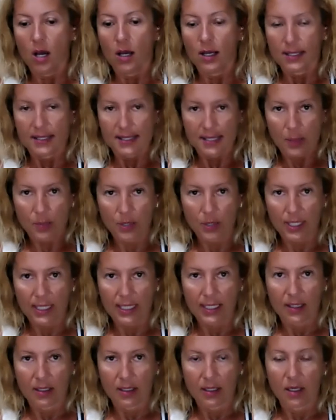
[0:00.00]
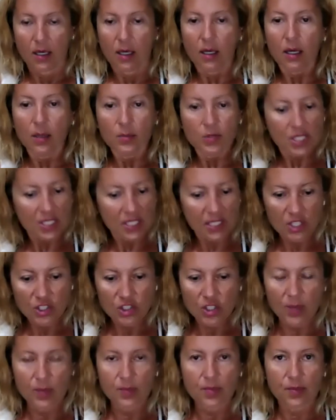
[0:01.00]
separately. I'm just going to
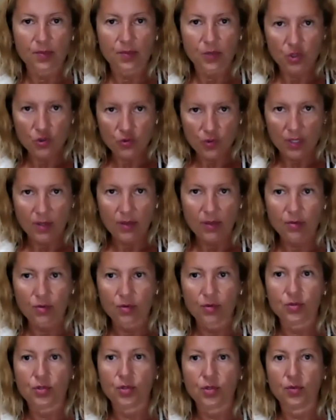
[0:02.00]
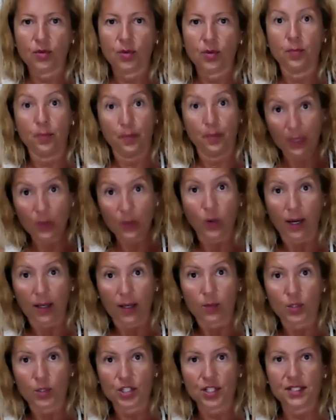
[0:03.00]
jump straight through to the big one,
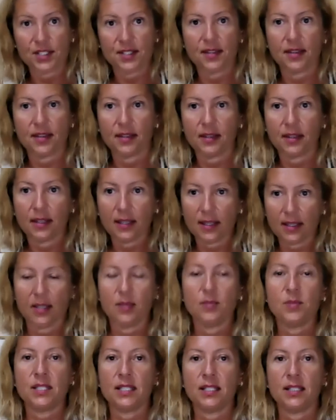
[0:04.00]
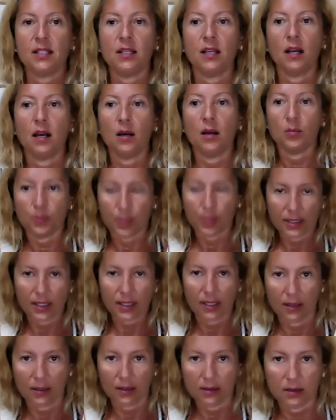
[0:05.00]
which is the EMD big
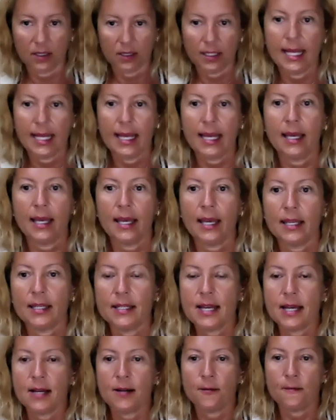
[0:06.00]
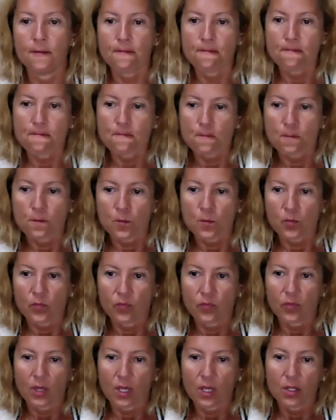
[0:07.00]
R. Now,
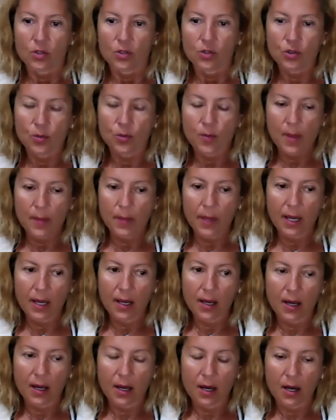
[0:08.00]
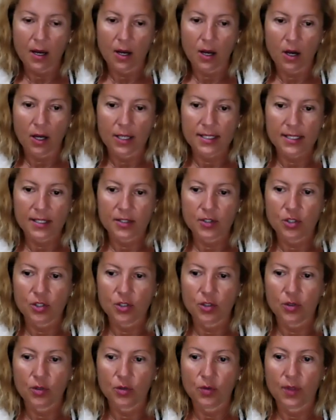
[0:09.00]
do you remember I said to
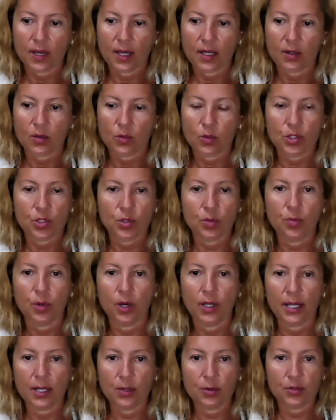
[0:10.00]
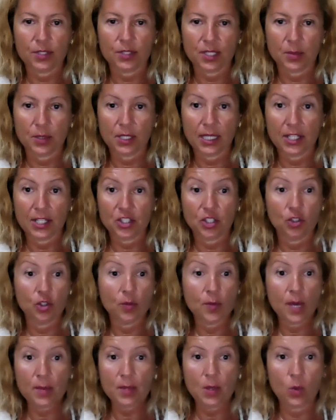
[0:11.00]
you that we do bilateral stimulation? You
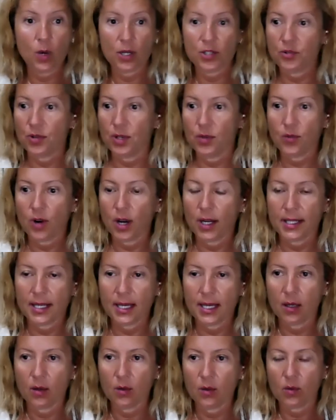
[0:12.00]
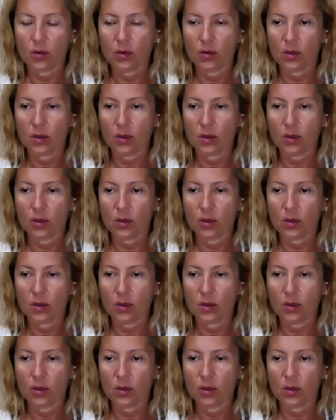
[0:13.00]
may be wondering right now,